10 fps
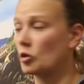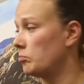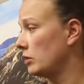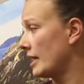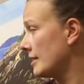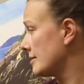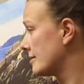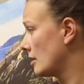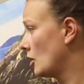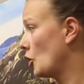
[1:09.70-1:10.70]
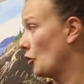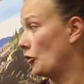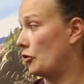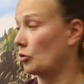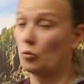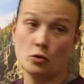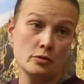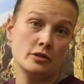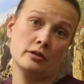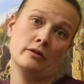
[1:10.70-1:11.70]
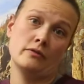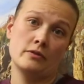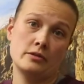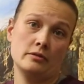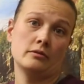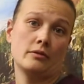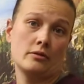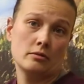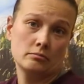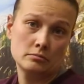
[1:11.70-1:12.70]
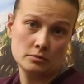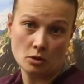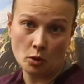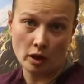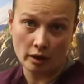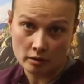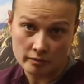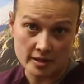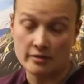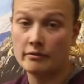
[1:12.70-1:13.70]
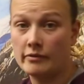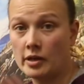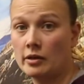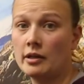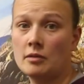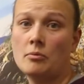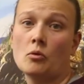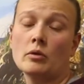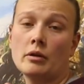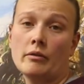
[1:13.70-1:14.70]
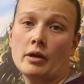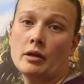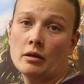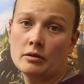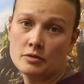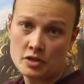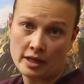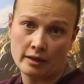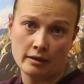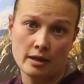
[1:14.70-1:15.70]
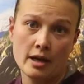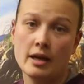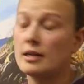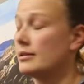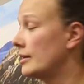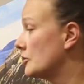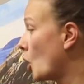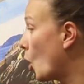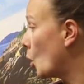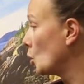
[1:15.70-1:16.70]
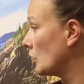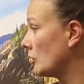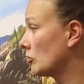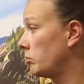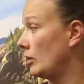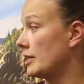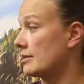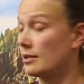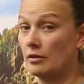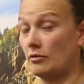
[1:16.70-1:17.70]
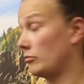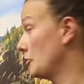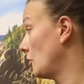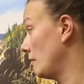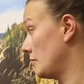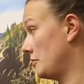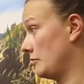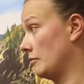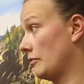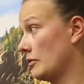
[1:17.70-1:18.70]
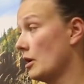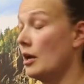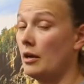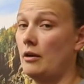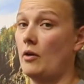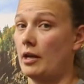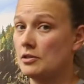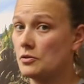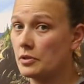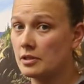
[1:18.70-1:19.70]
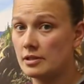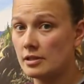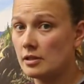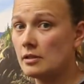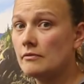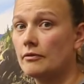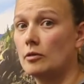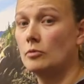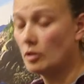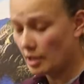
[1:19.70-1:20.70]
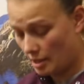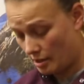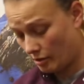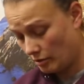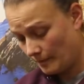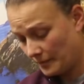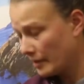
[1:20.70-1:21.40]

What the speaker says: replace the root of the tooth, okay? That's a very important thing to understand, is that it's only replacing the root of the tooth. Now, as you can see from looking here,